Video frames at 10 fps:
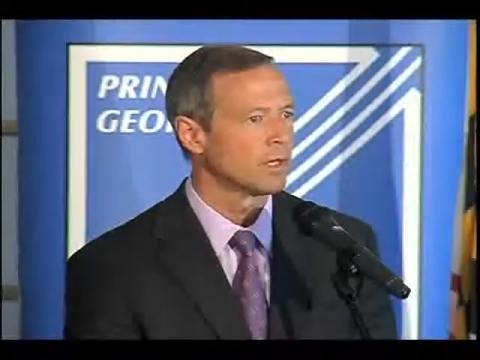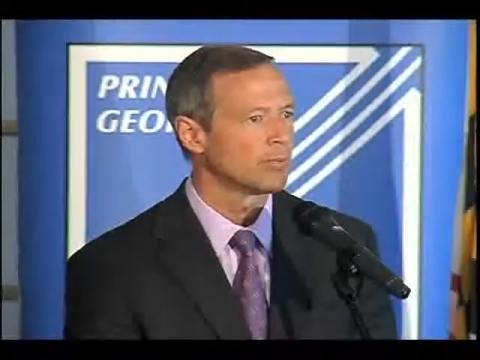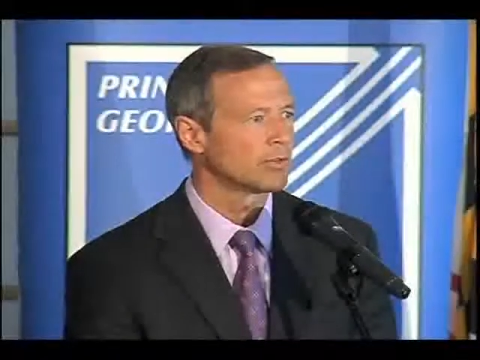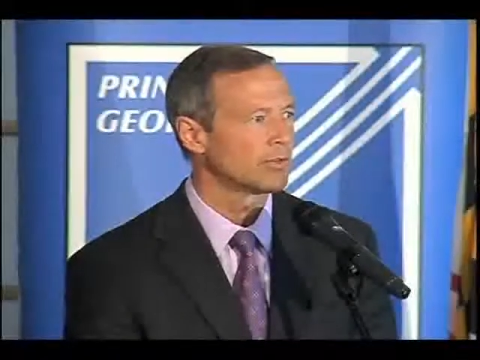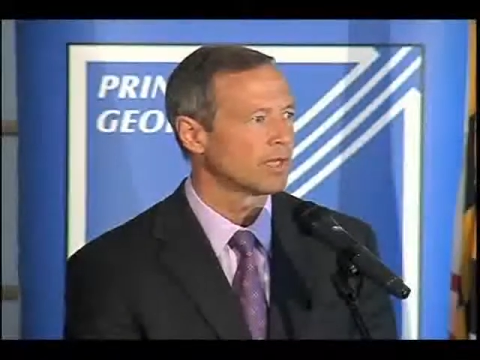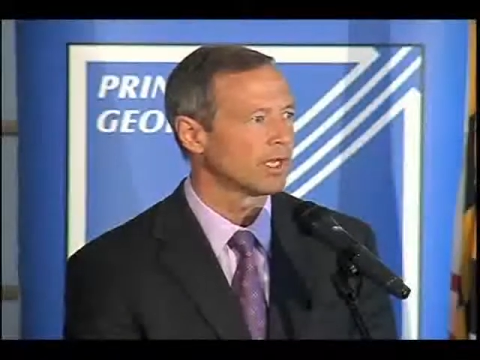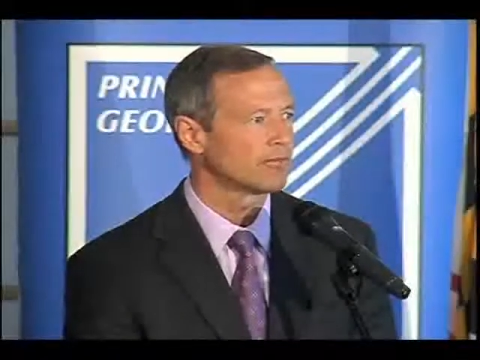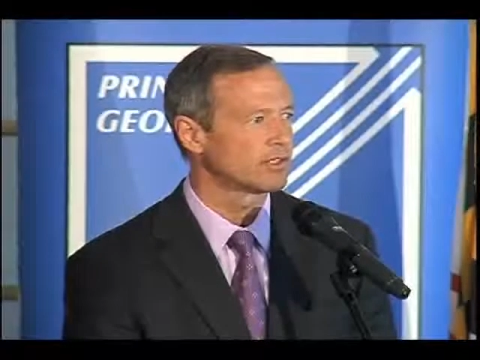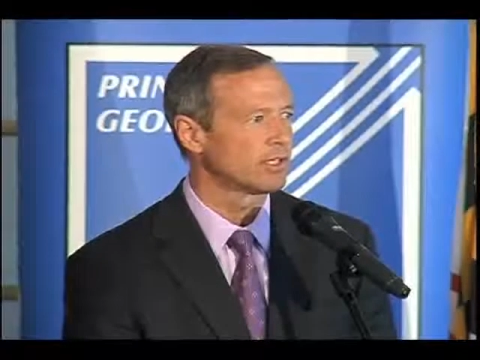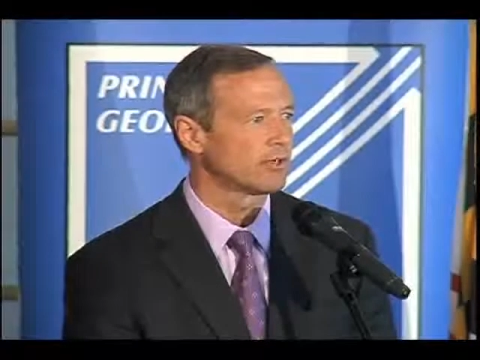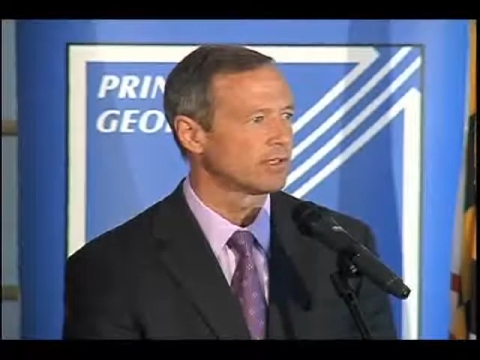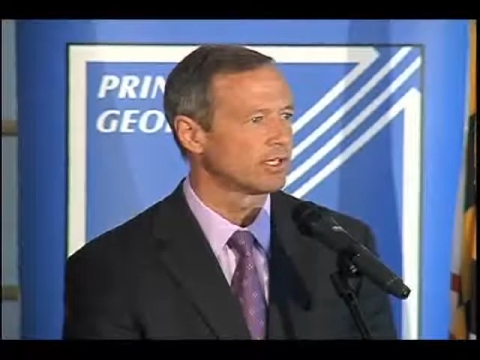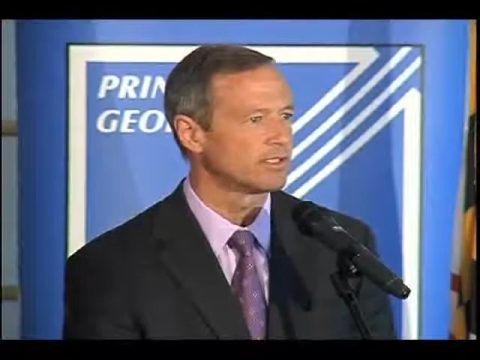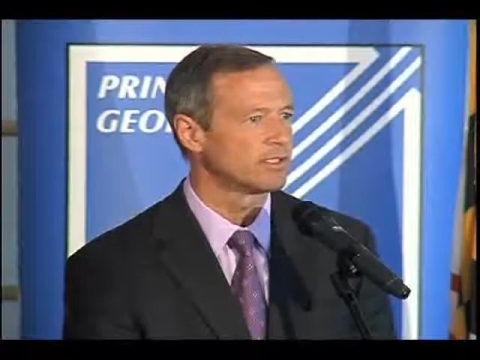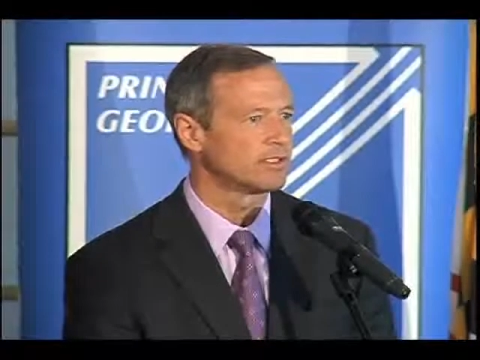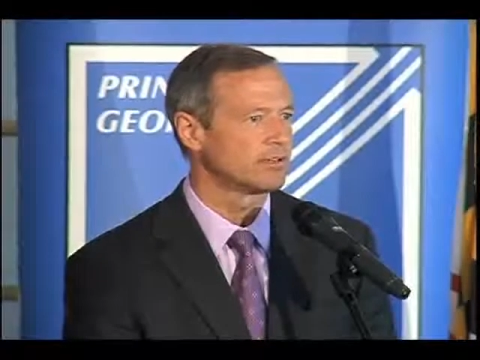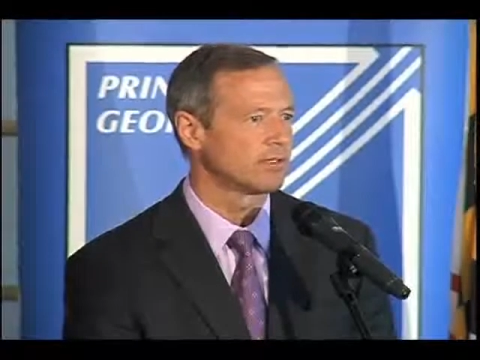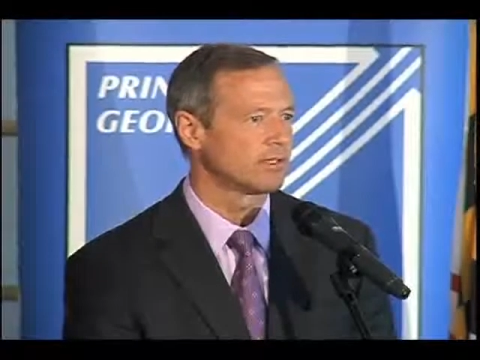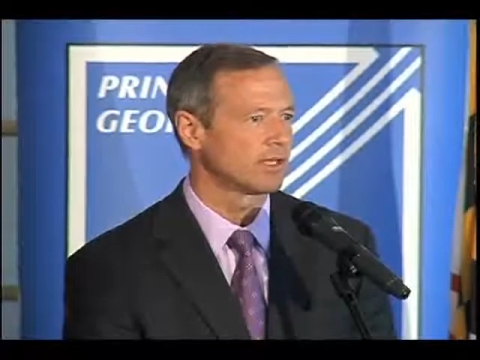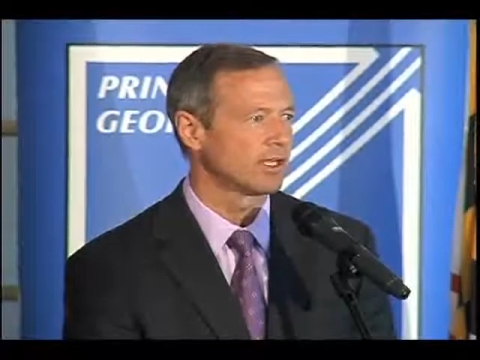I'm told I have to go, and I see
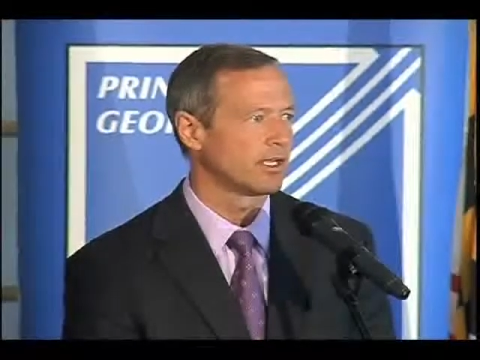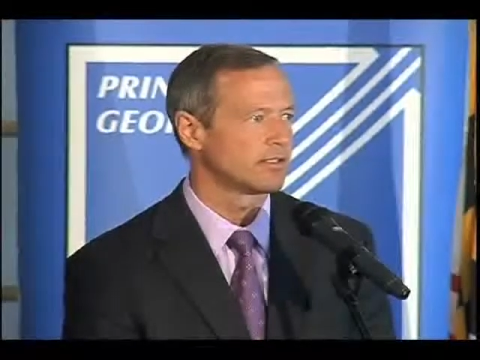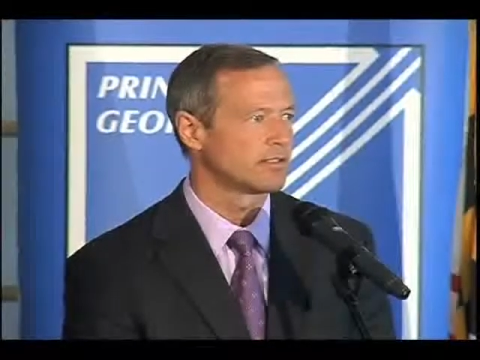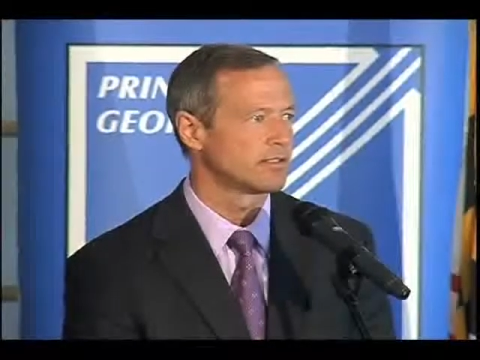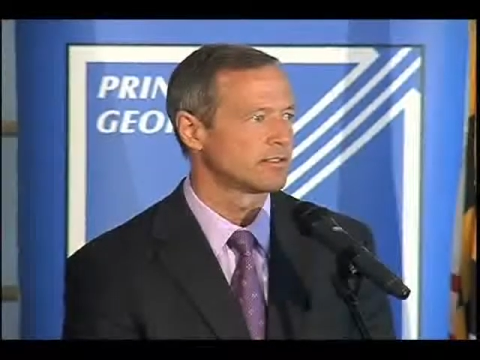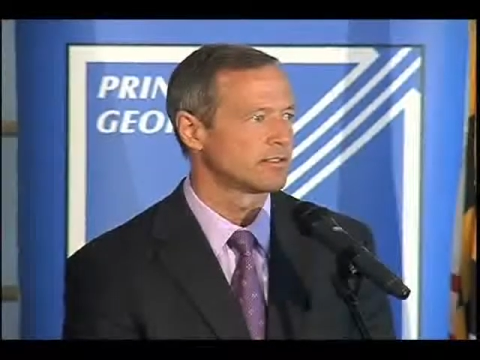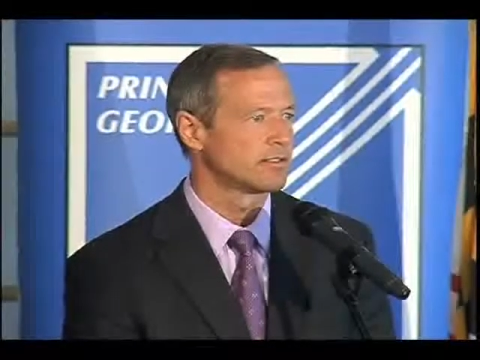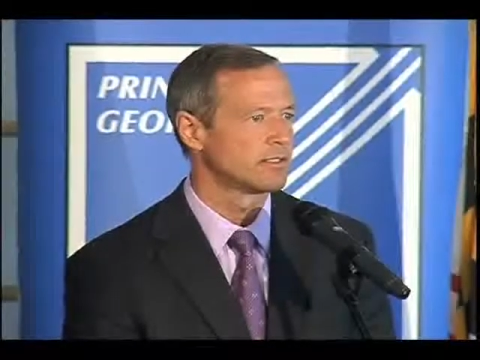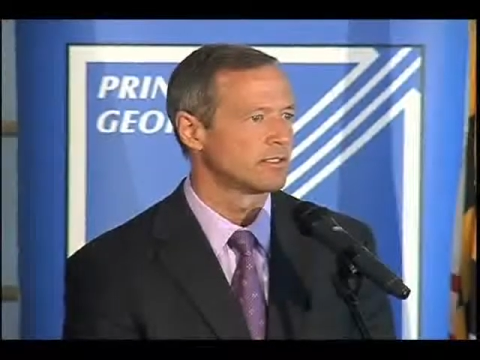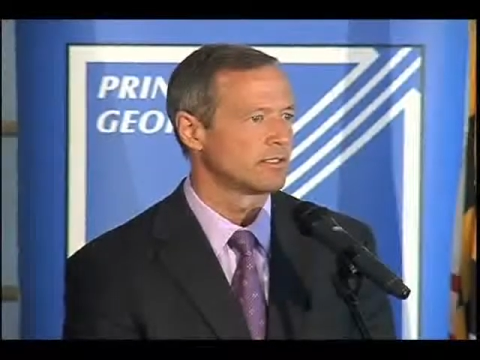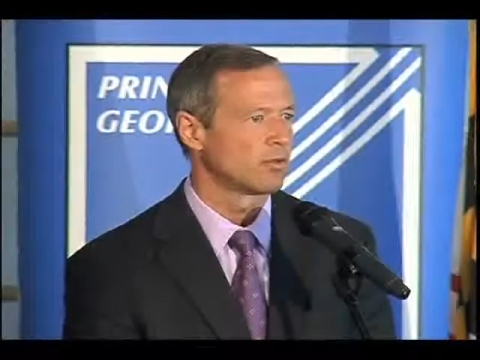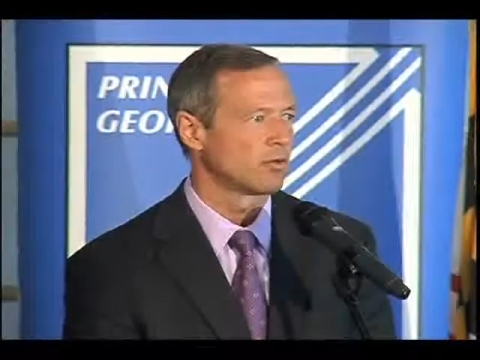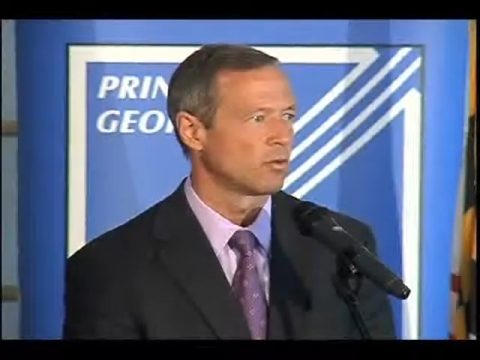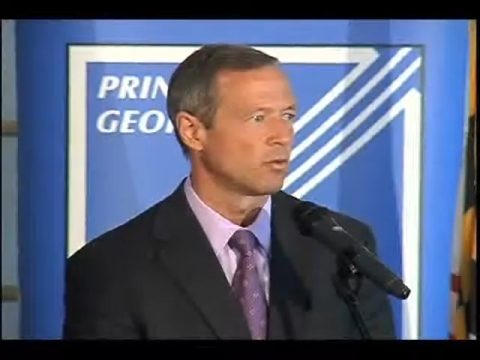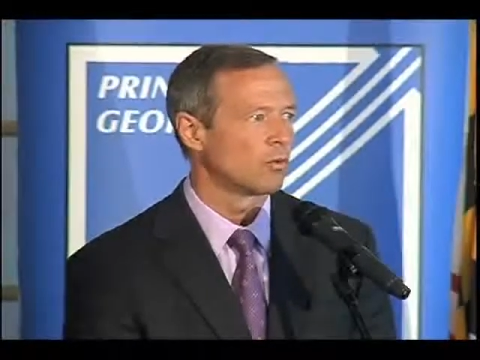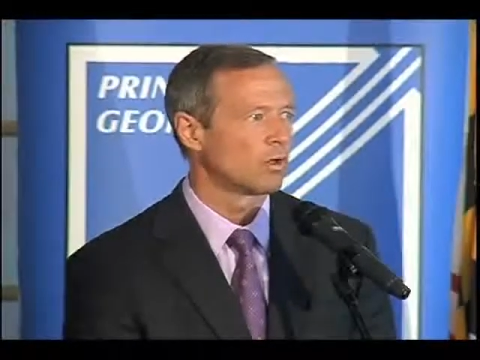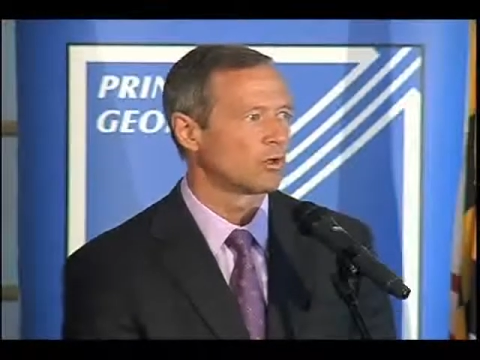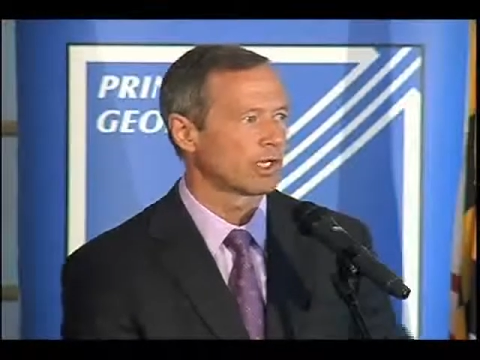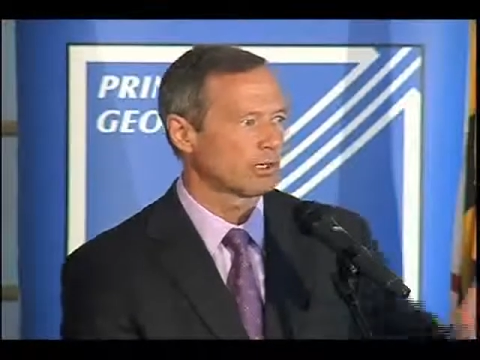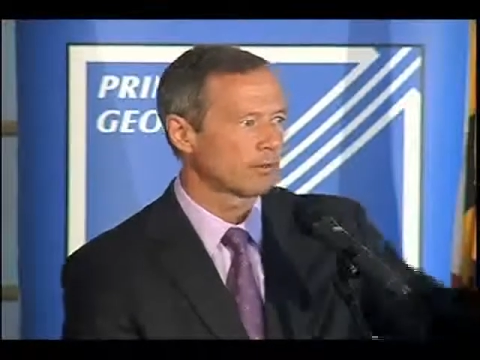two other hands. Real
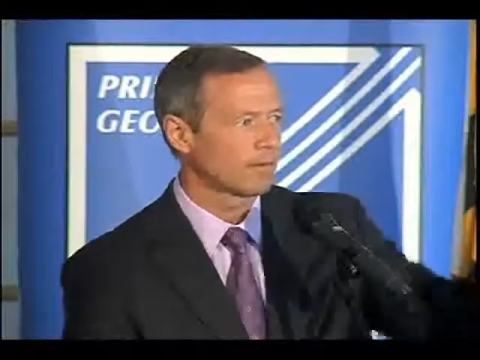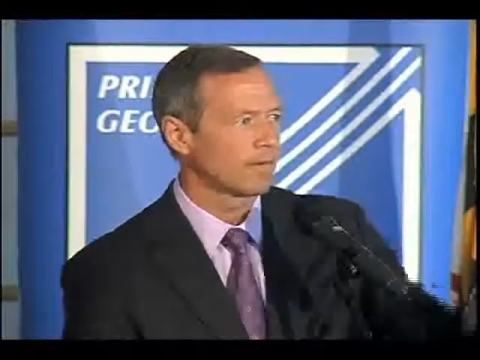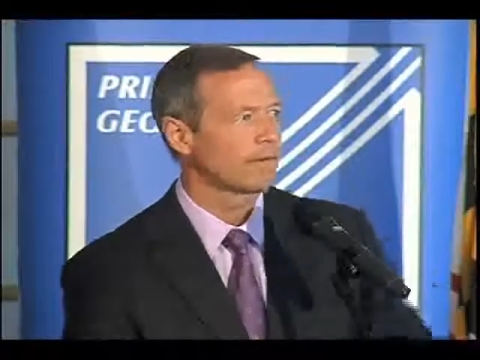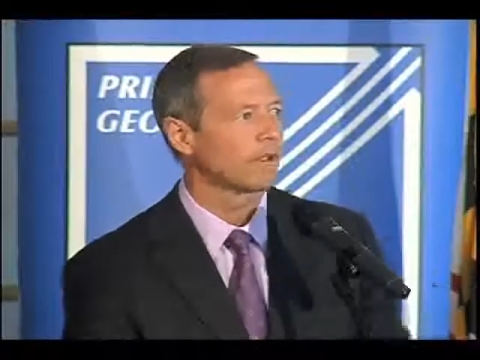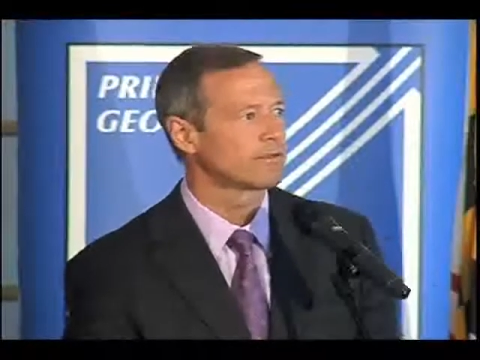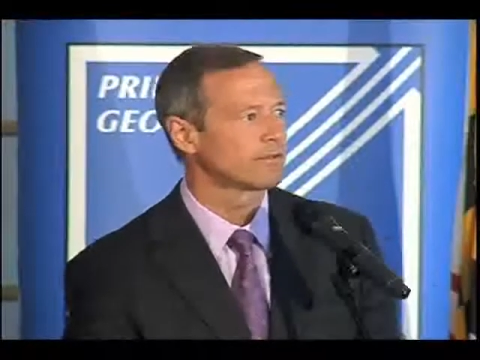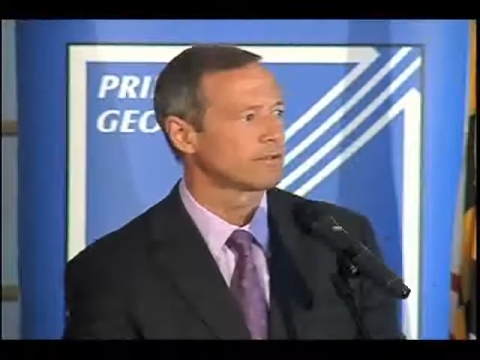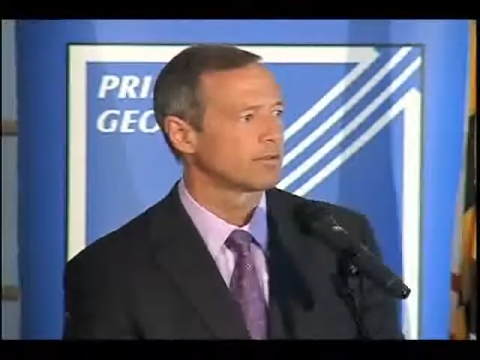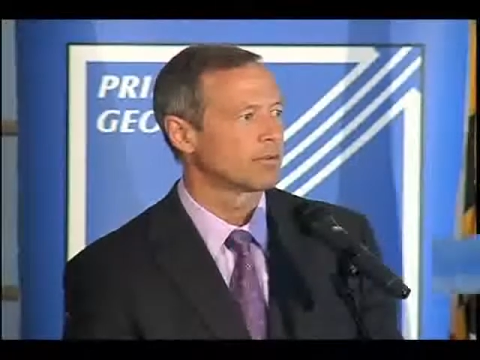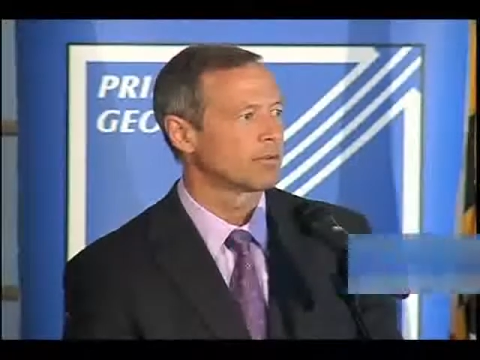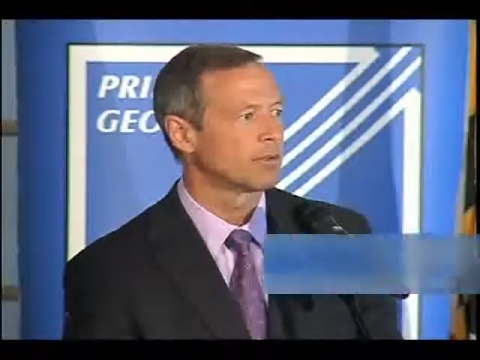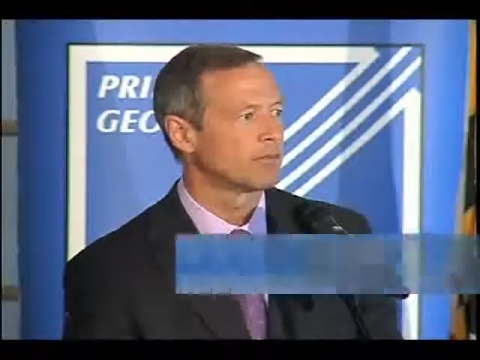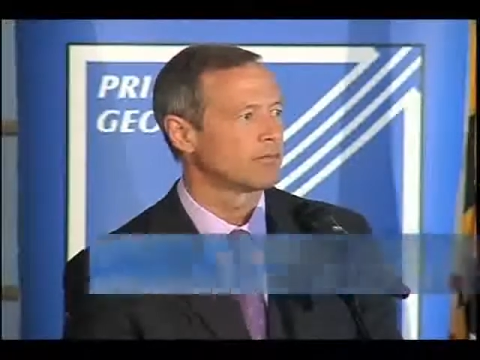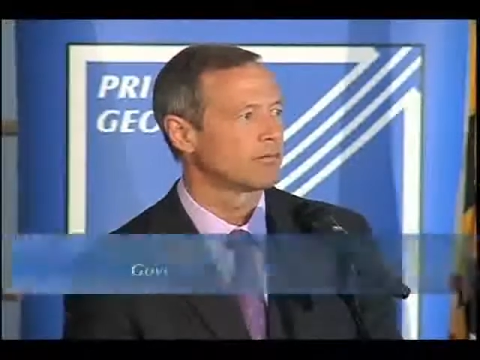quick. Yes, I'll be.